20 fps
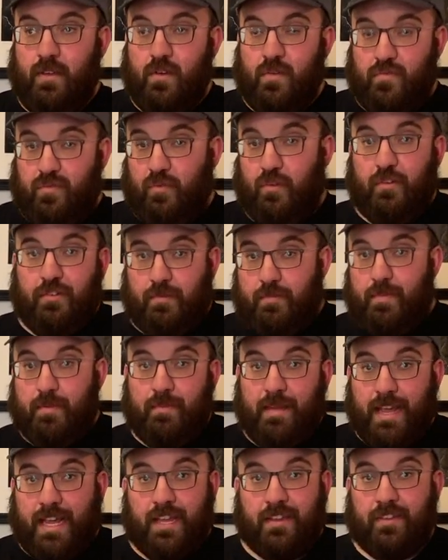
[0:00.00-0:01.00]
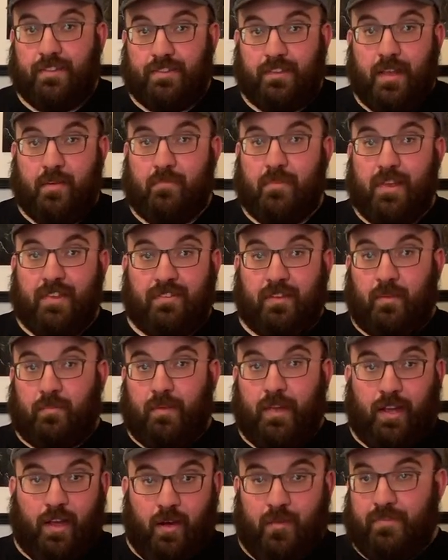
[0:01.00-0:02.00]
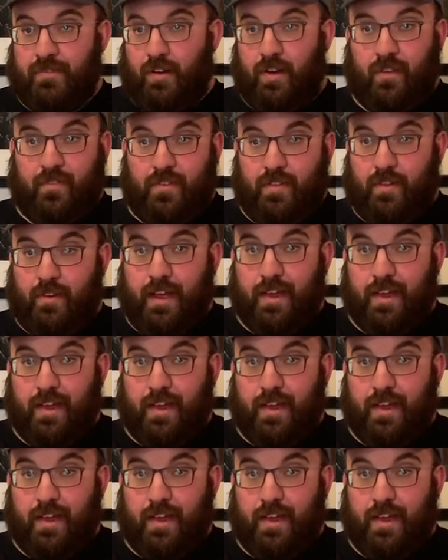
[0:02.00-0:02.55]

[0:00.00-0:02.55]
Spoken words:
Ford's been making the same basic pickup truck for the